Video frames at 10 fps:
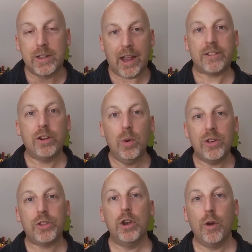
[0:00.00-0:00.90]
Guess who
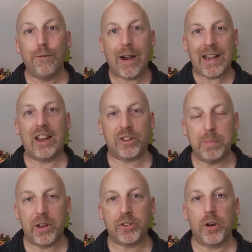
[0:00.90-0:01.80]
is the new finance
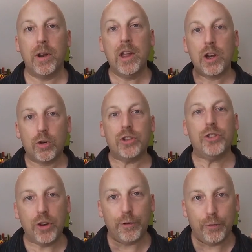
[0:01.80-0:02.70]
minister?
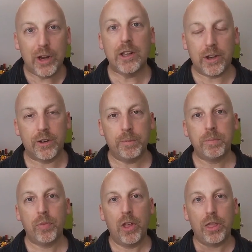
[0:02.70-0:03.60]
Chrystia Freeland,
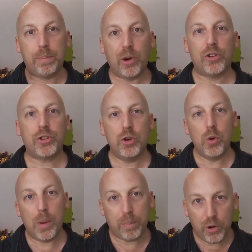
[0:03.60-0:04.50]
the person
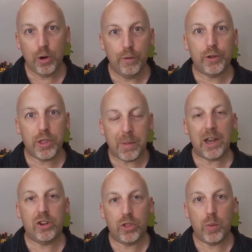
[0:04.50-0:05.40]
who approved the
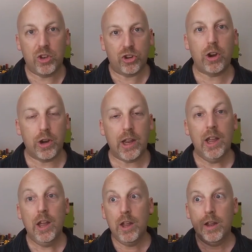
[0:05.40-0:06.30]
money to the We Charity,
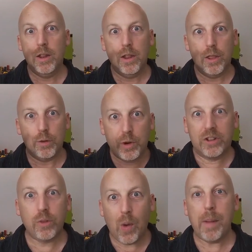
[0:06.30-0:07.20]
the
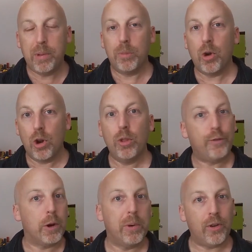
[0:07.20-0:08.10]
reason why Bill Morneau,
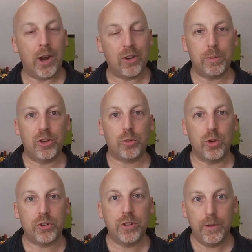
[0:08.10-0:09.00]
the former finance minister,
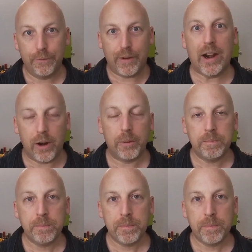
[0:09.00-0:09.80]
was fired.